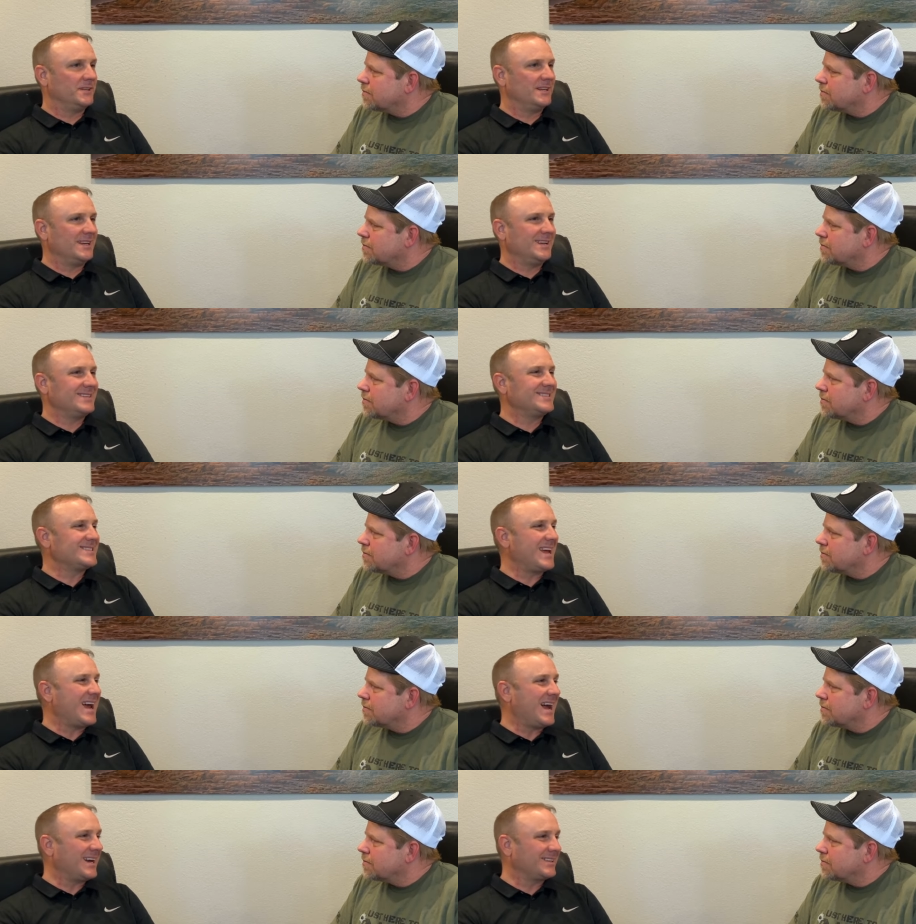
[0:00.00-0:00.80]

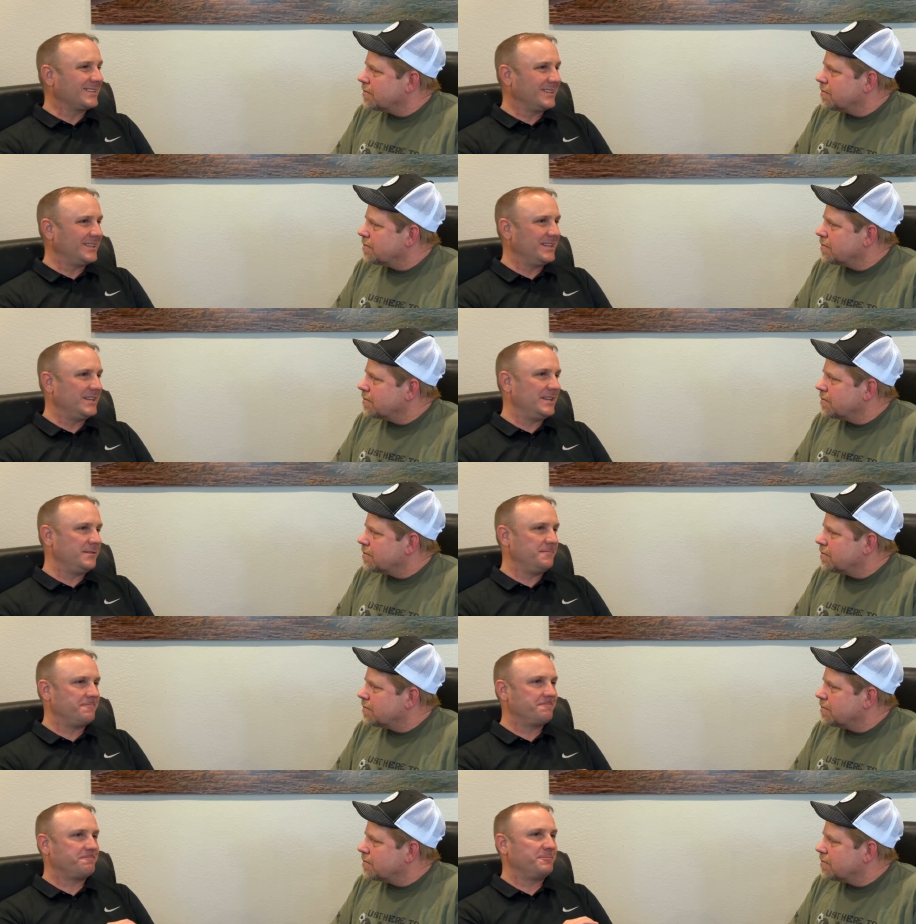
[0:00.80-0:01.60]

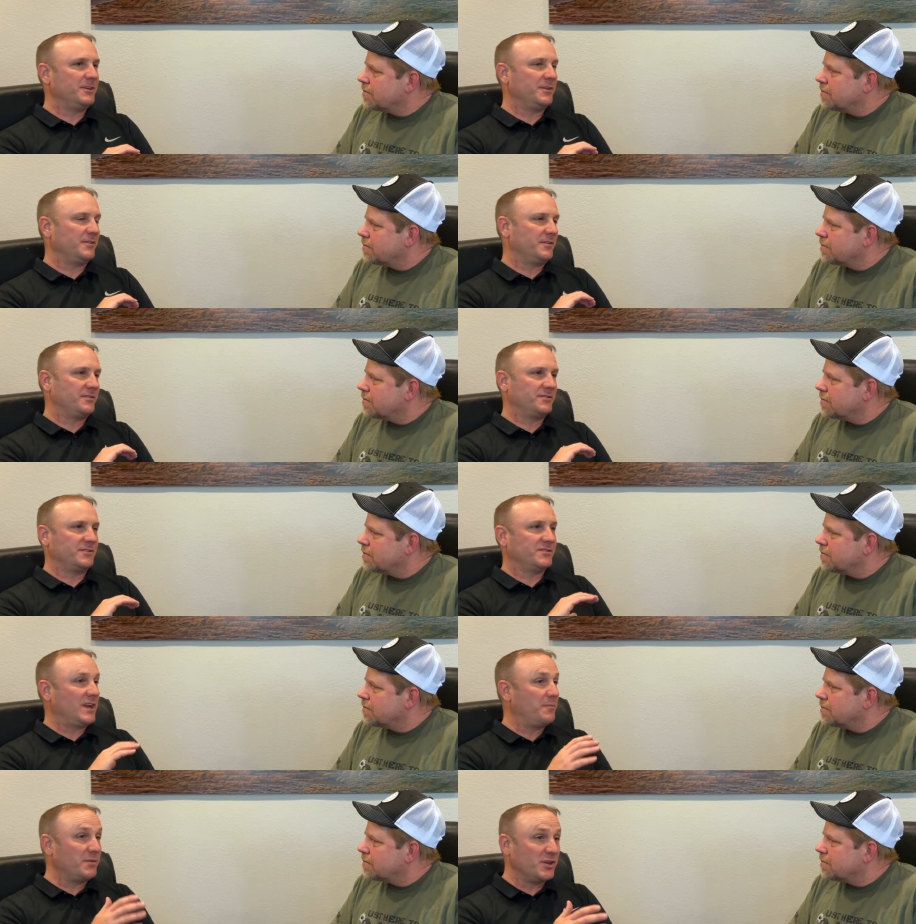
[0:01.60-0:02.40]
Speaker 1: exactly you know,
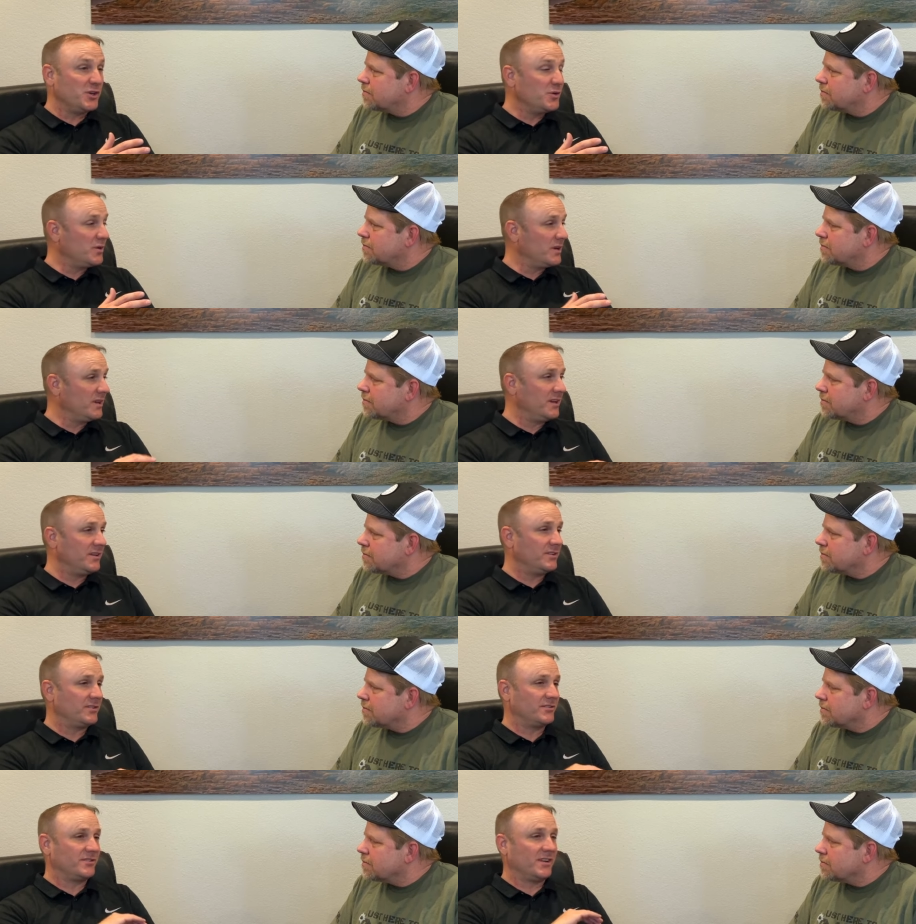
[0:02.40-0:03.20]
there's
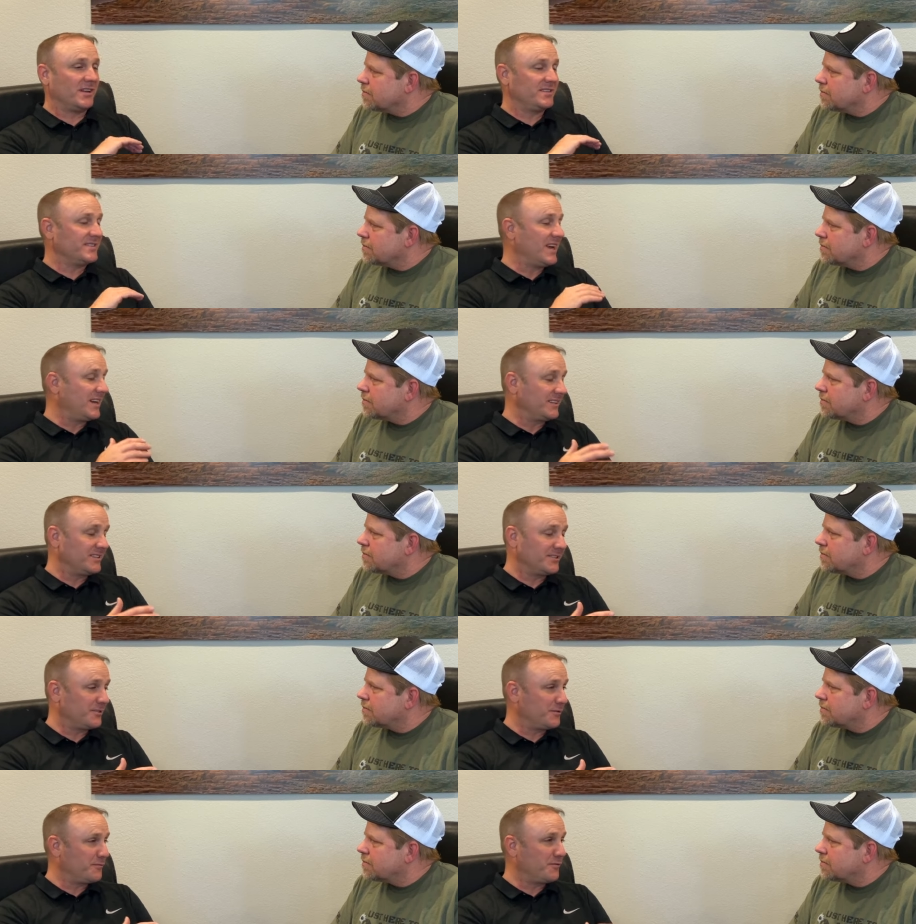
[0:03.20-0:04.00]
ambiguities, there's not
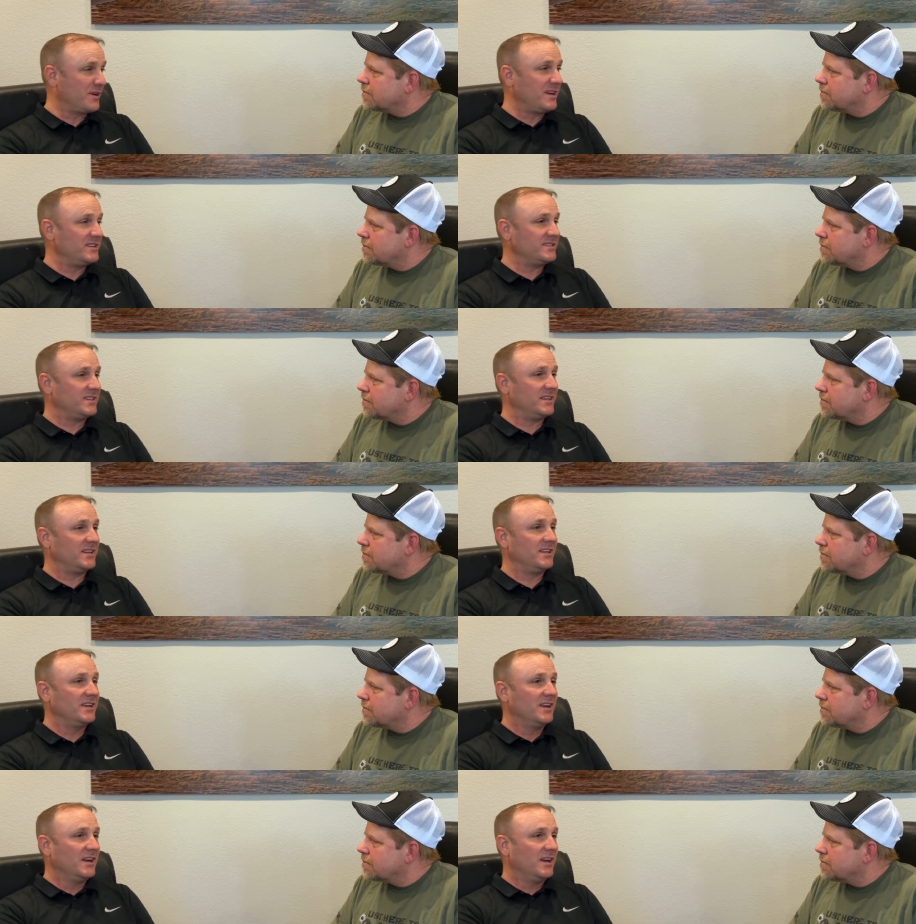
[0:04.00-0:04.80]
exactness in their
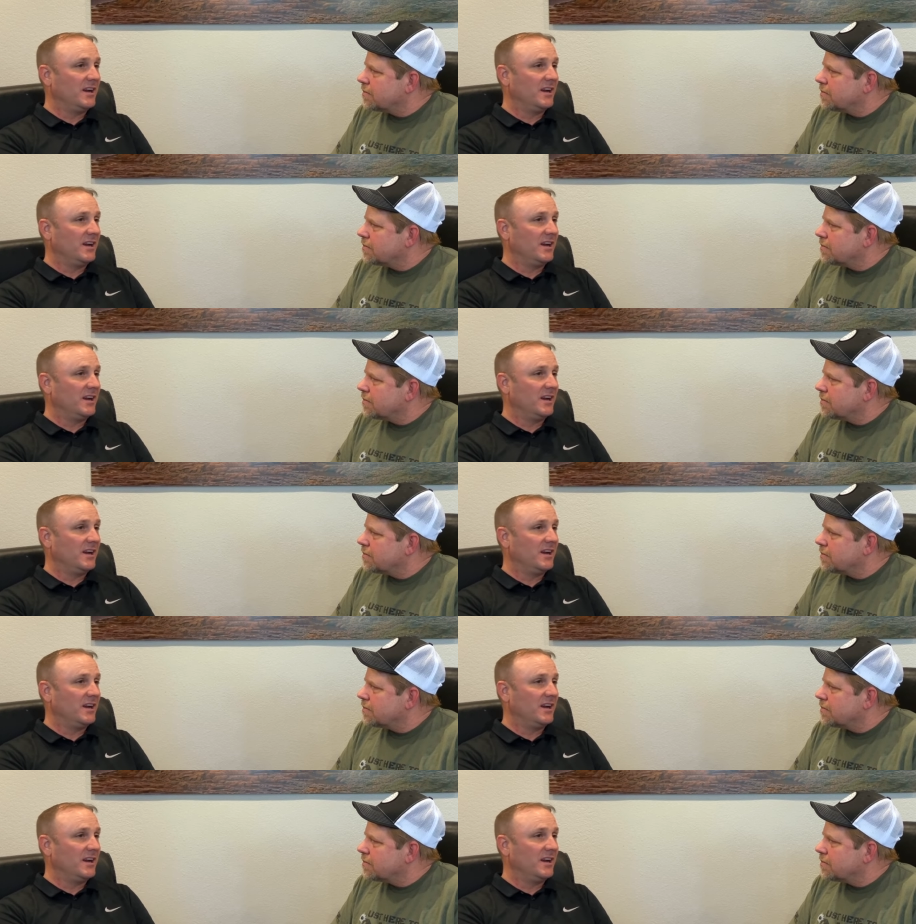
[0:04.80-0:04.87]
phrasing,